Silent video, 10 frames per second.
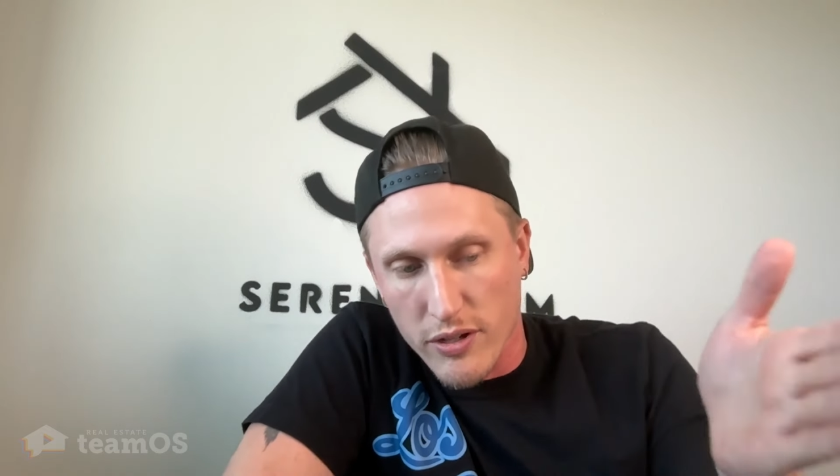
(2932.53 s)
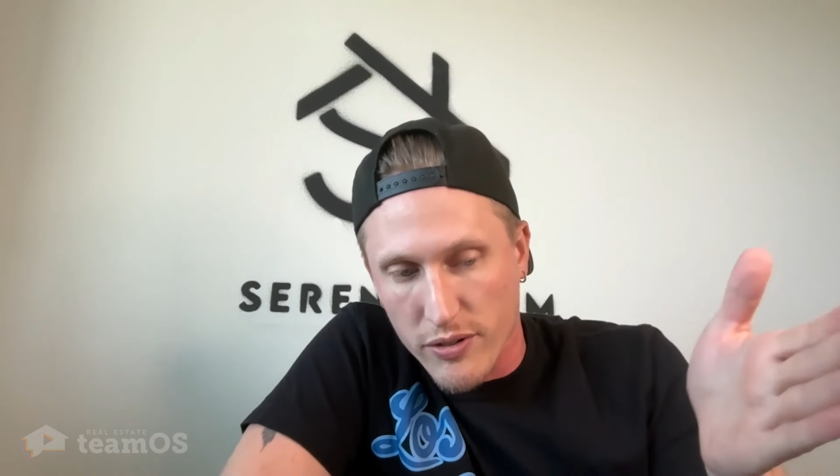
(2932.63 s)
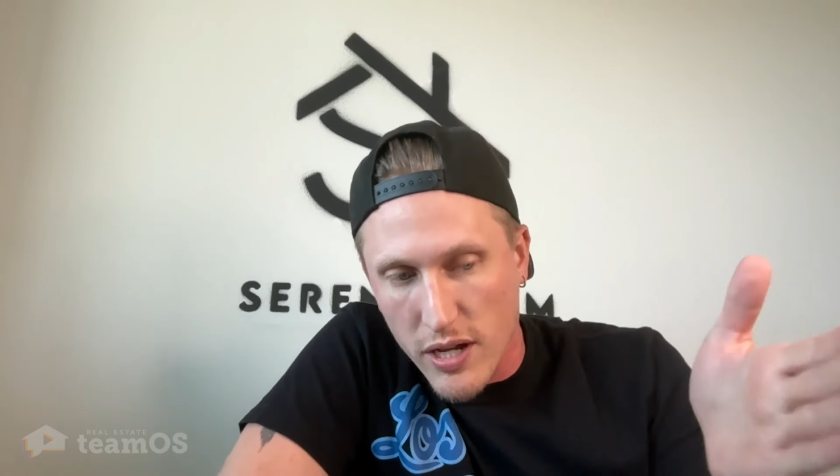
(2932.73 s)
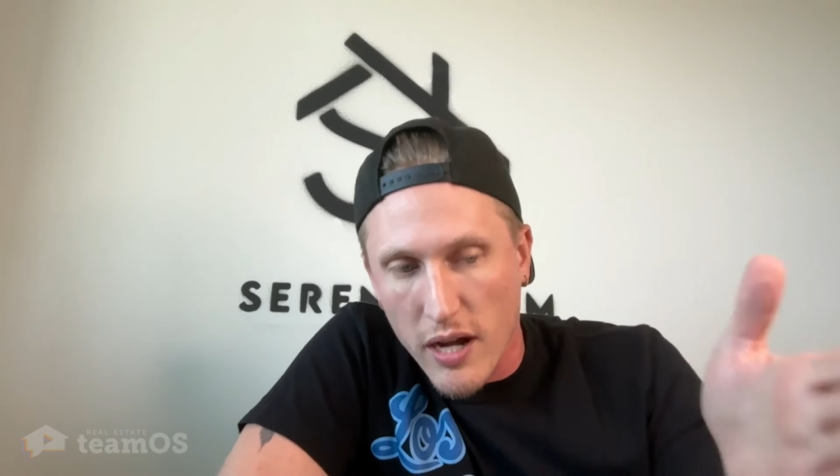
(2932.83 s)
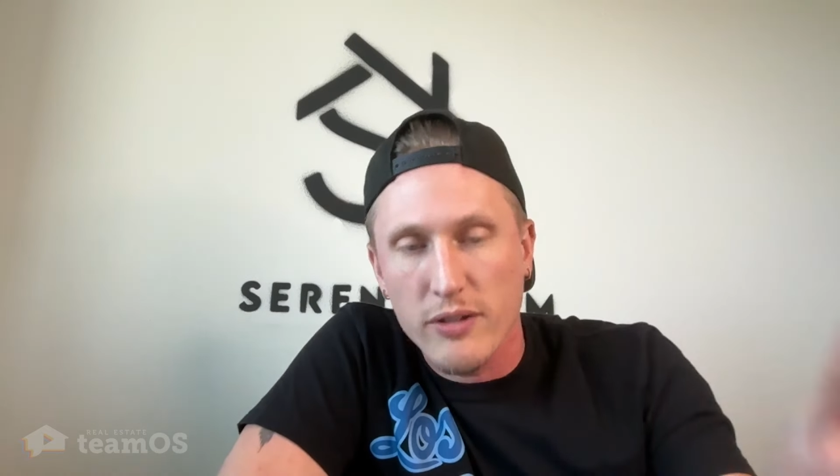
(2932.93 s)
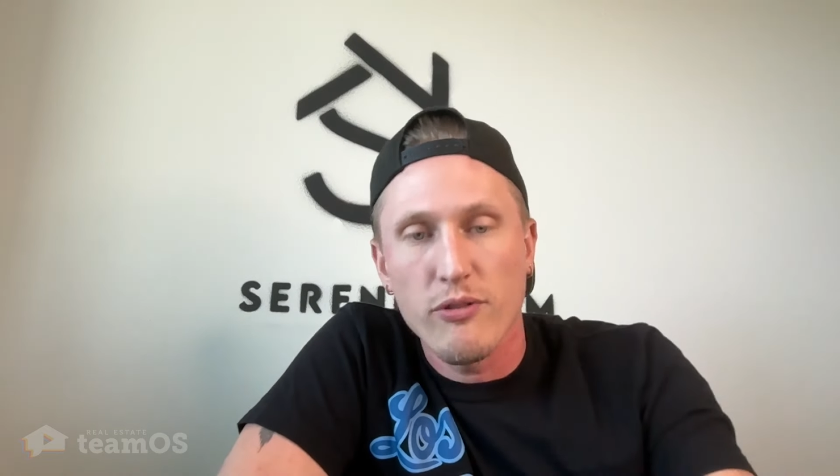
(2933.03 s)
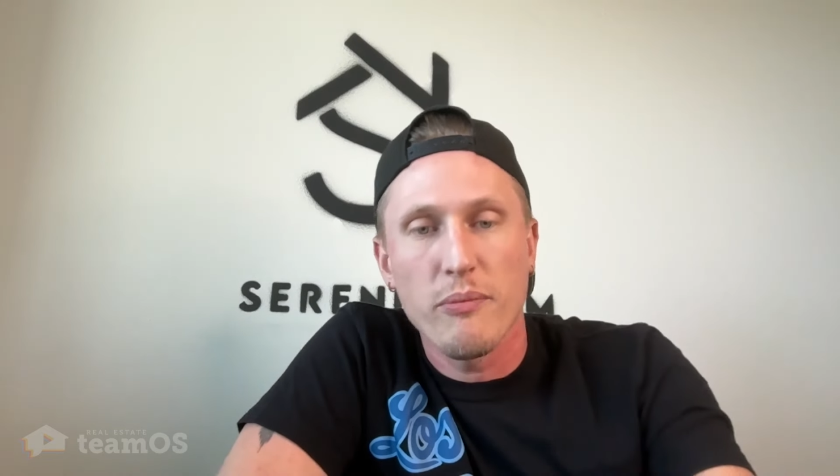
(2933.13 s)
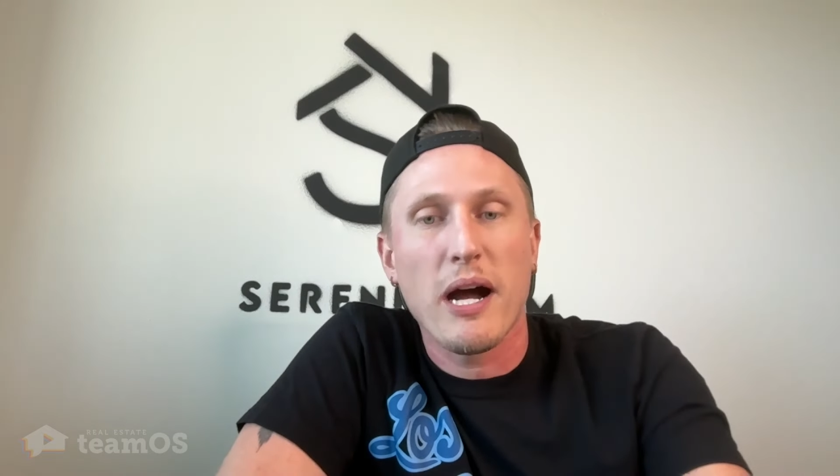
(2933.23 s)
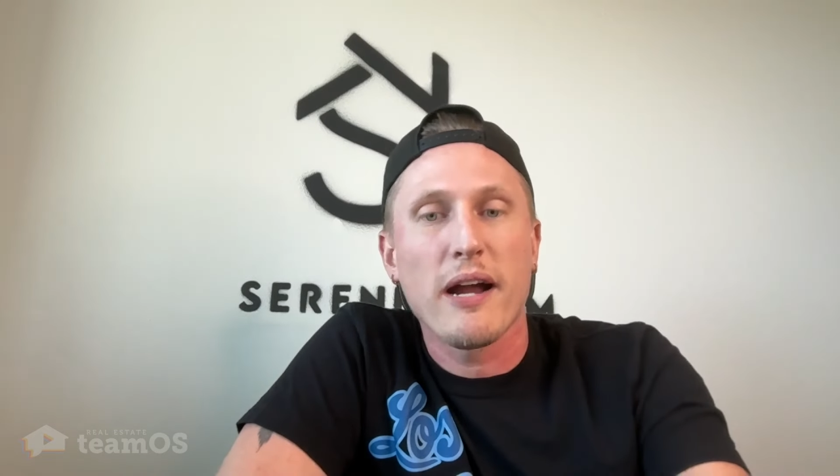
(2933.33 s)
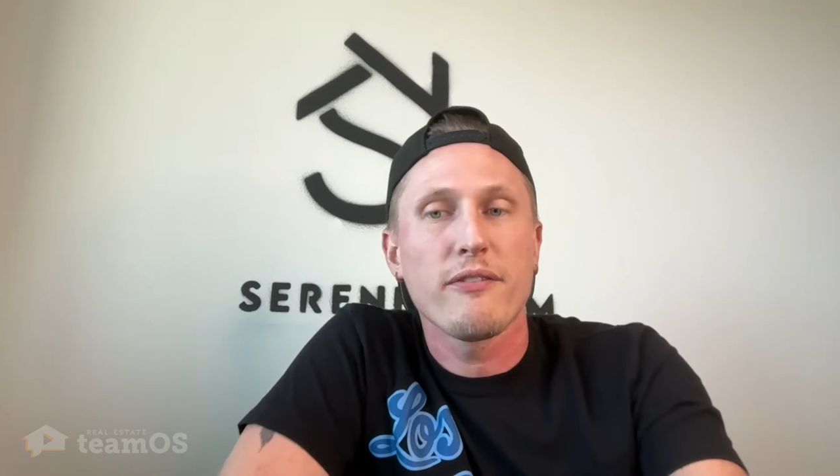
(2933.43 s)
are talking to
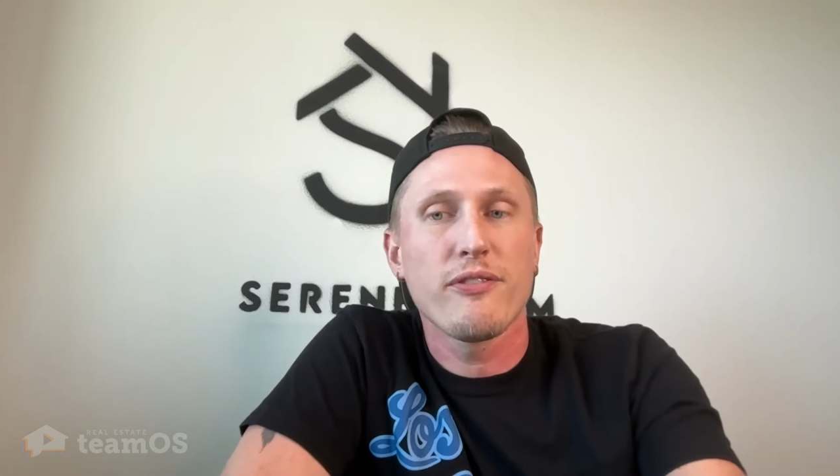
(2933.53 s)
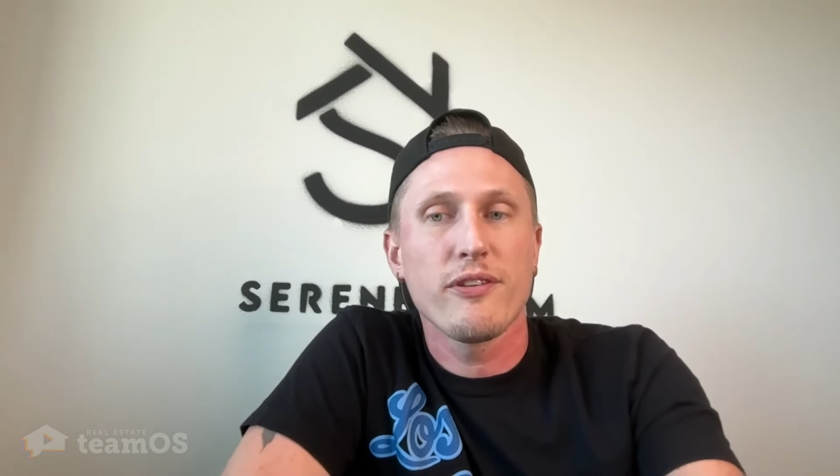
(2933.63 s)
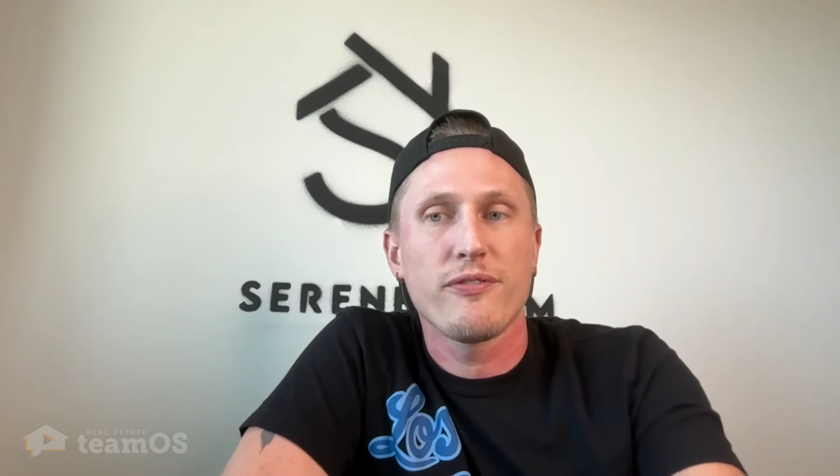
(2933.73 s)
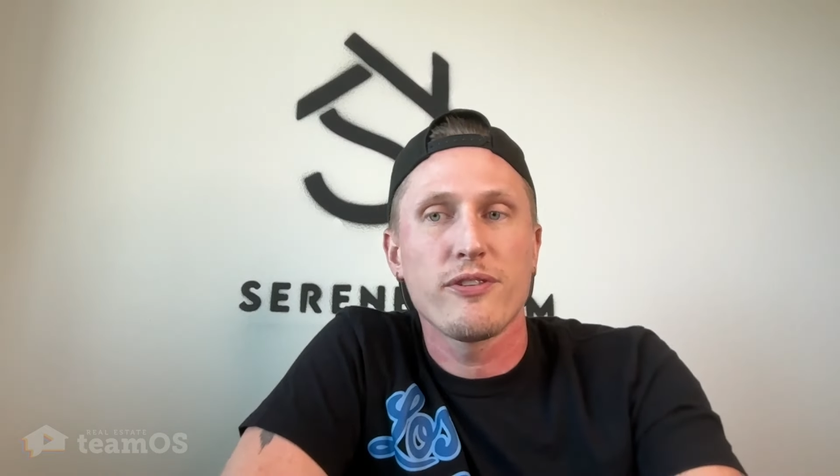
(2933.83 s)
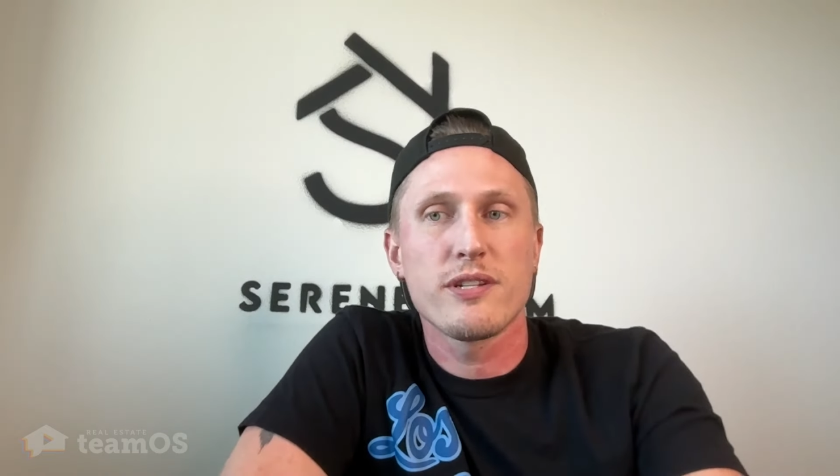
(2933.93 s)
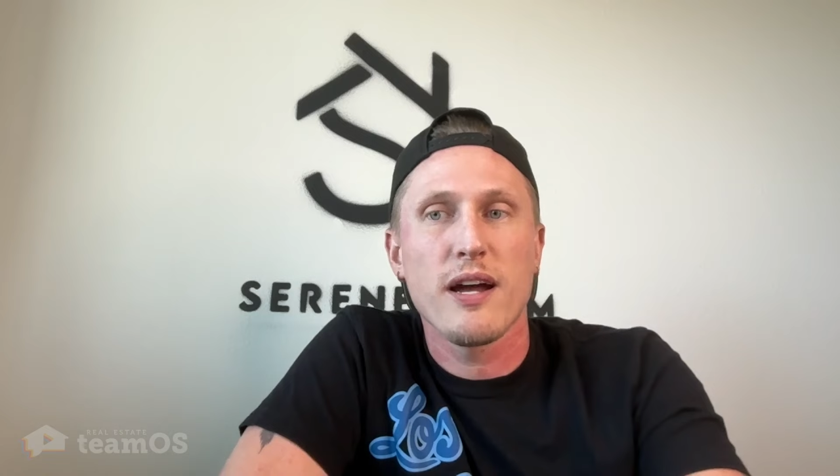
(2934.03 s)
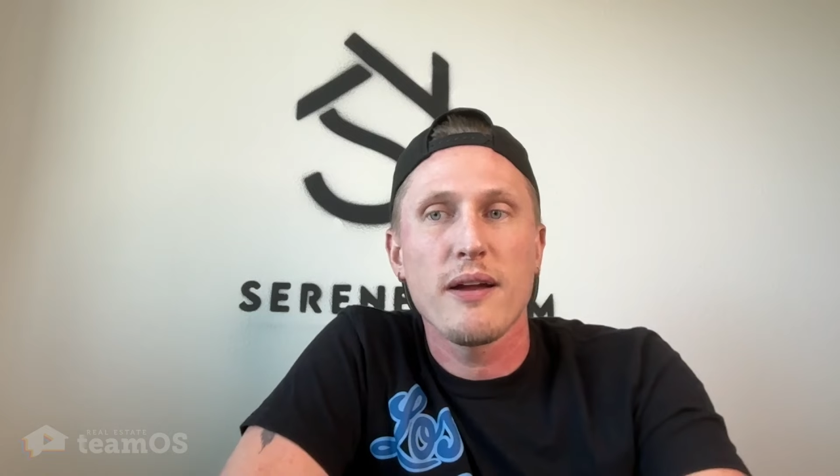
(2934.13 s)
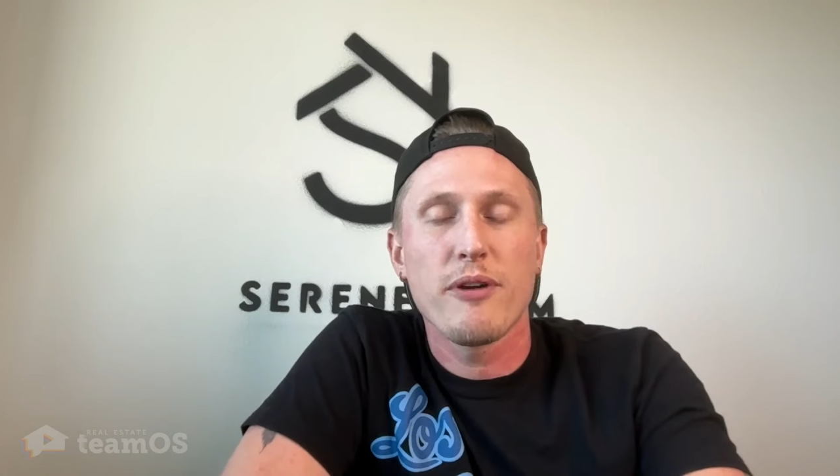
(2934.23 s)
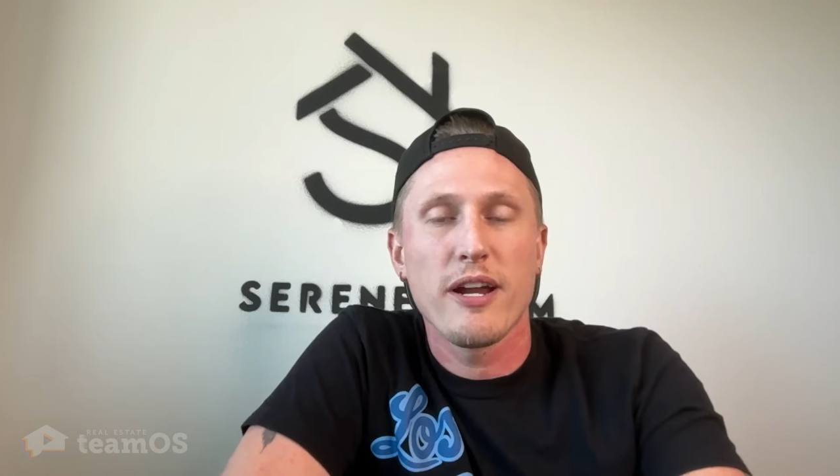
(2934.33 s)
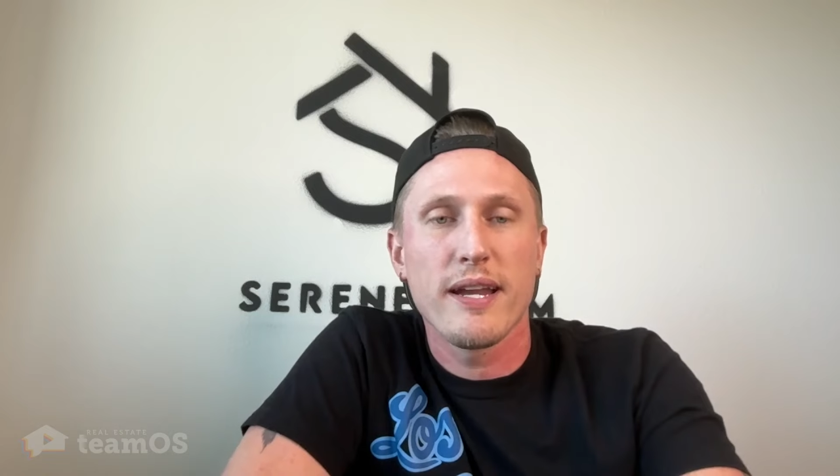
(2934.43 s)
a buyer for the first
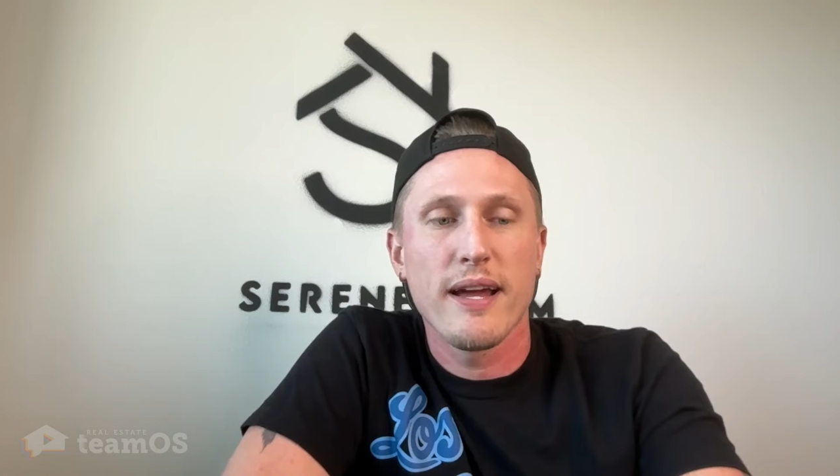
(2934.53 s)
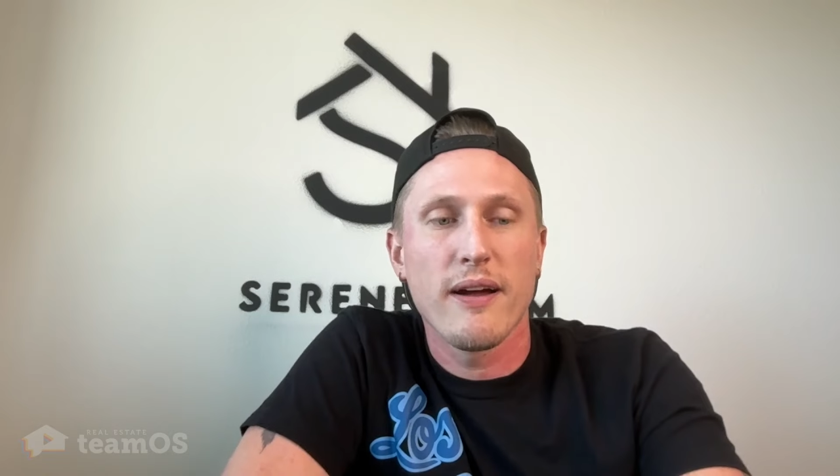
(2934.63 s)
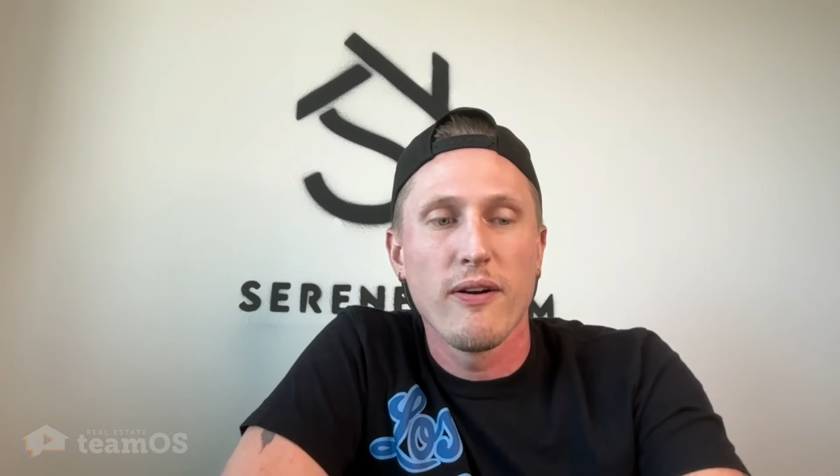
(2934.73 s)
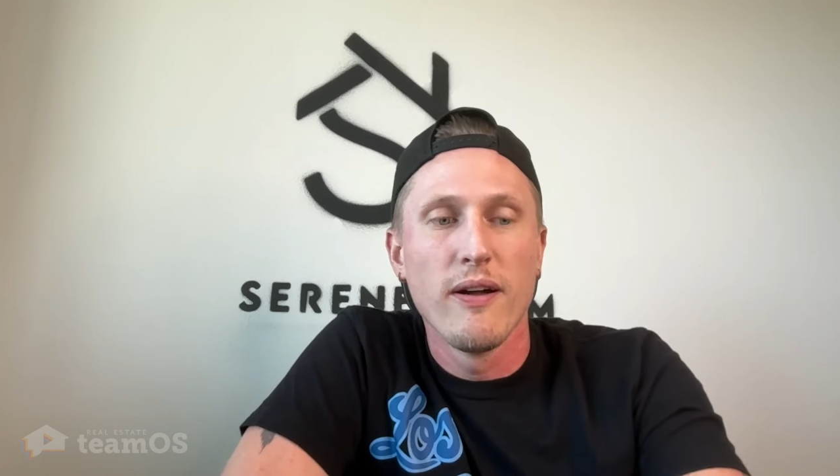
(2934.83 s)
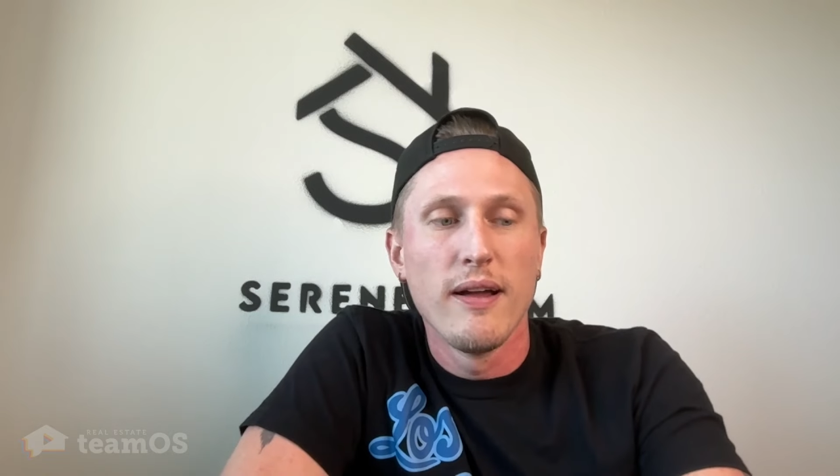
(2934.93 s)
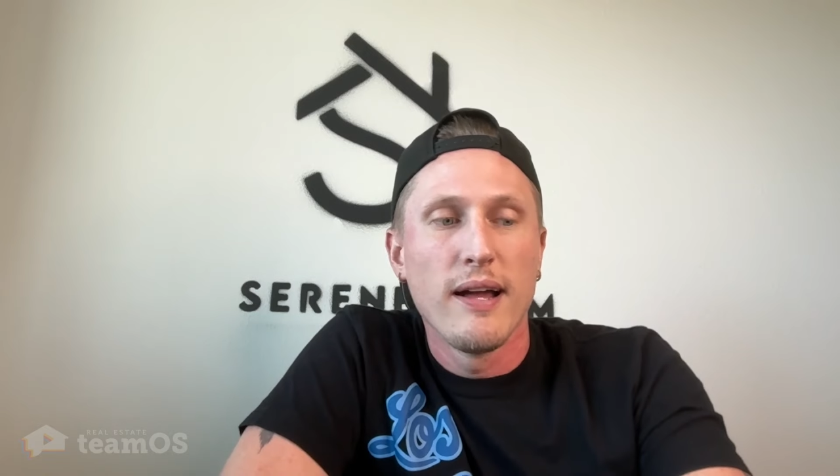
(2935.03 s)
time right now